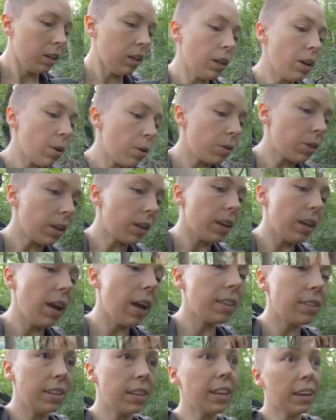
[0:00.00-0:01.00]
you know, then
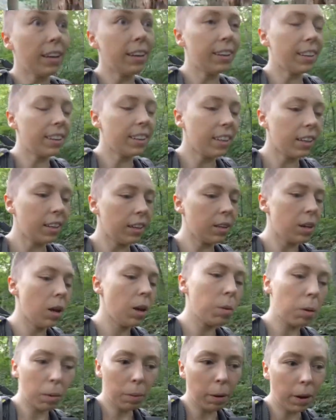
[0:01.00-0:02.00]
hesitate and then
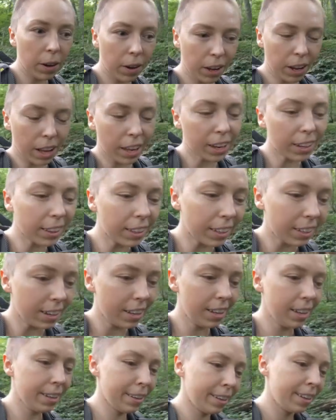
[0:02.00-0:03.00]
prepare again and then
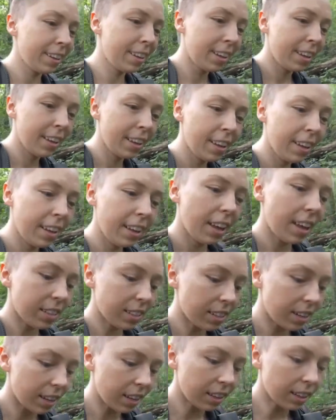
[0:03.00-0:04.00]

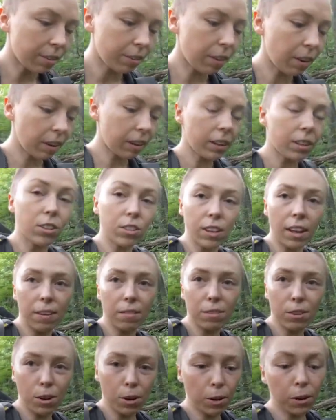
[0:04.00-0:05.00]
hesitate and then finally just
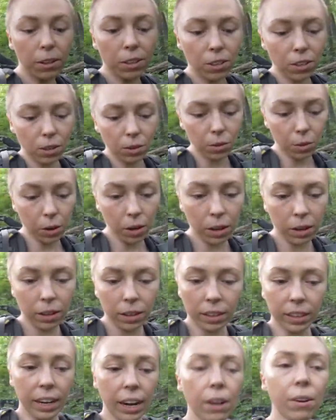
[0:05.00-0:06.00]
have the courage to
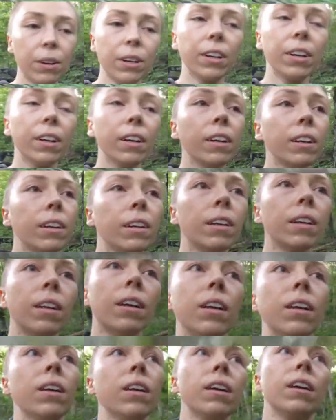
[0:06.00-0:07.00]
get out here,
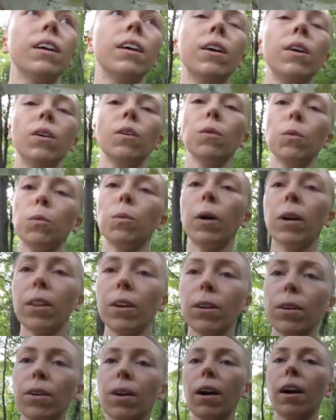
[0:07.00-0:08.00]

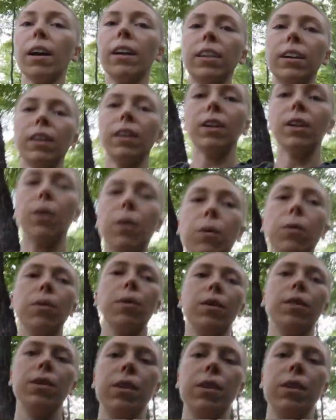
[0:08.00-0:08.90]
whether or not, you know,